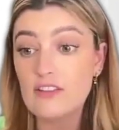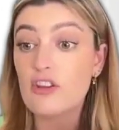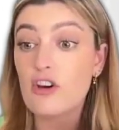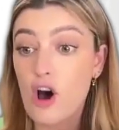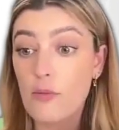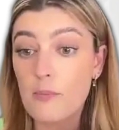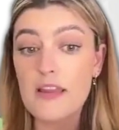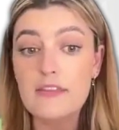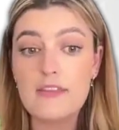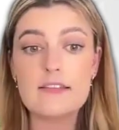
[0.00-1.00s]
so the
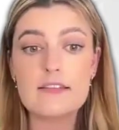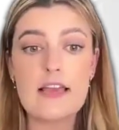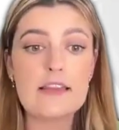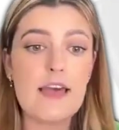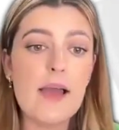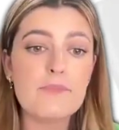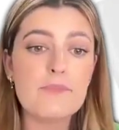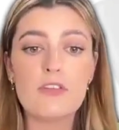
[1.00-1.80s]
copy and things like that.